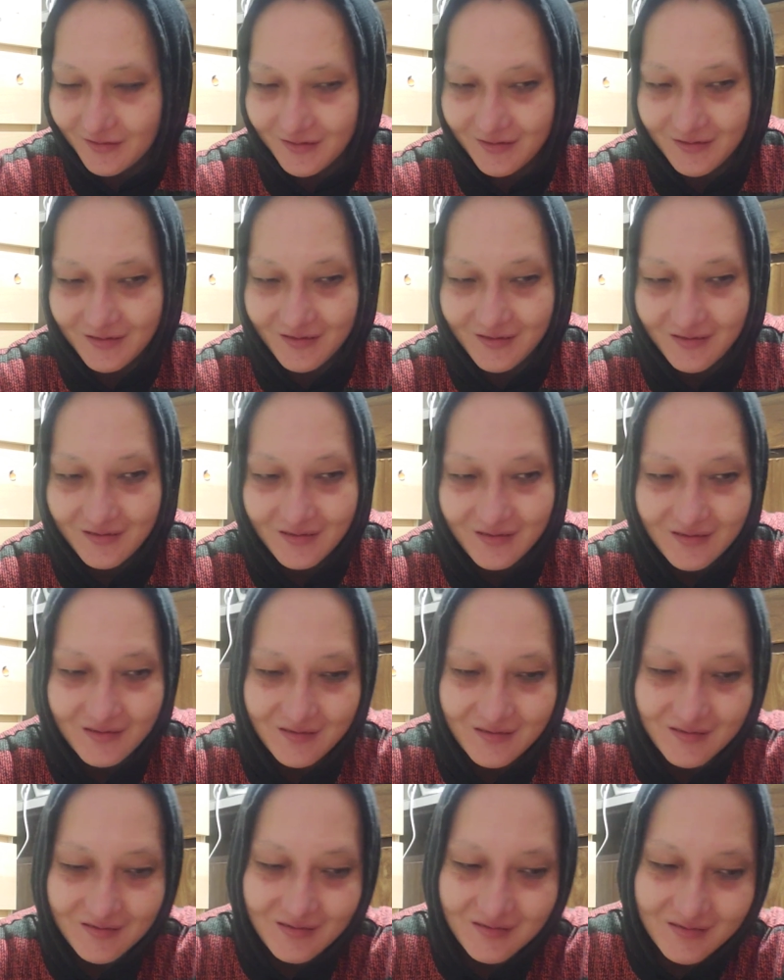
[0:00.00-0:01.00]
anything.
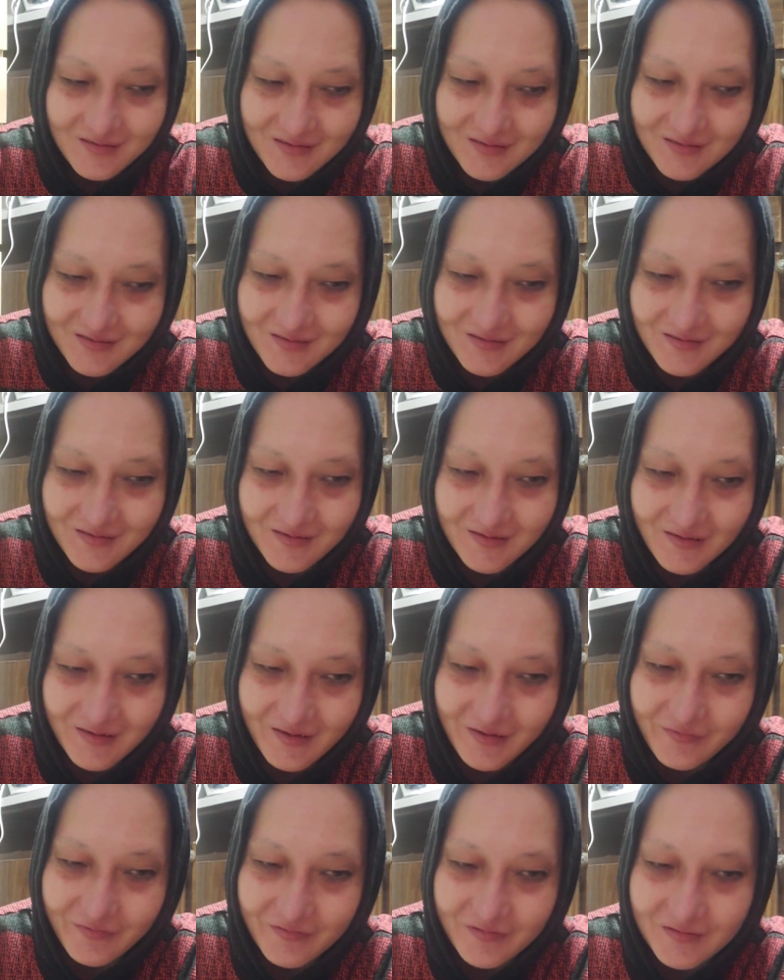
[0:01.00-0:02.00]
uh,
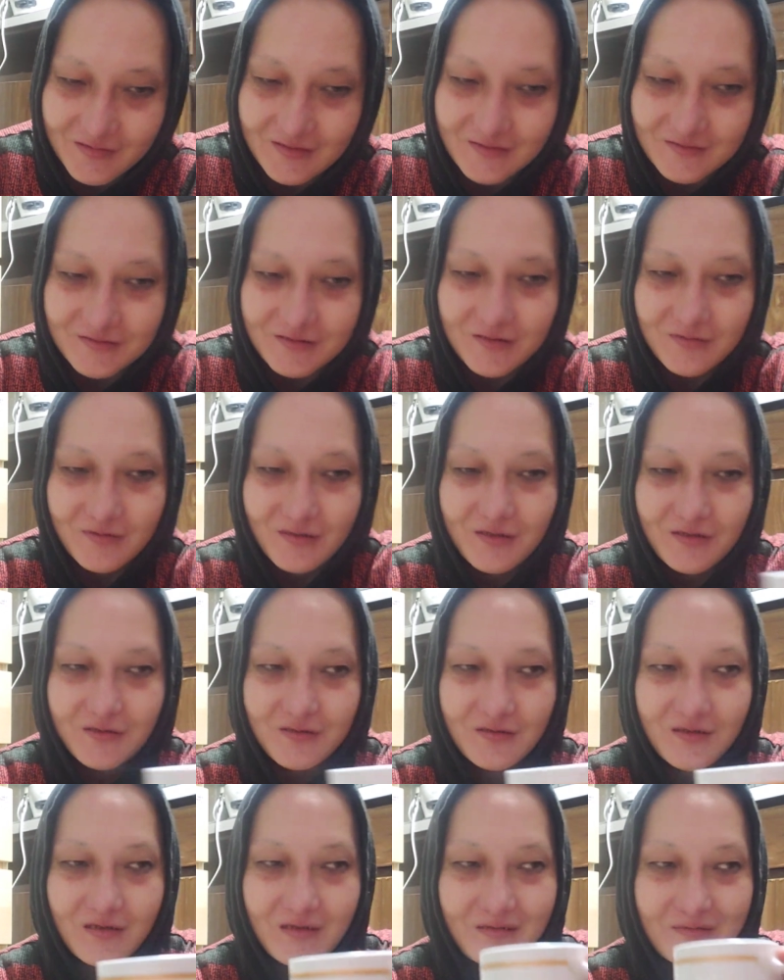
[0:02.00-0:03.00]
I feel guilty when I
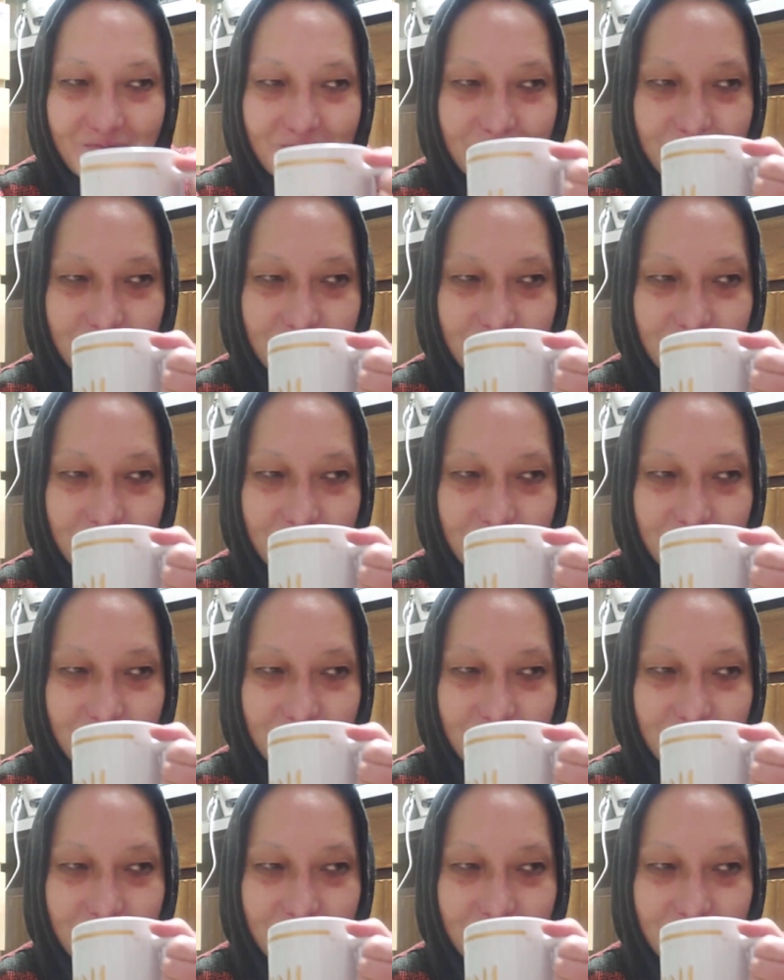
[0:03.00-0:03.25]
do that.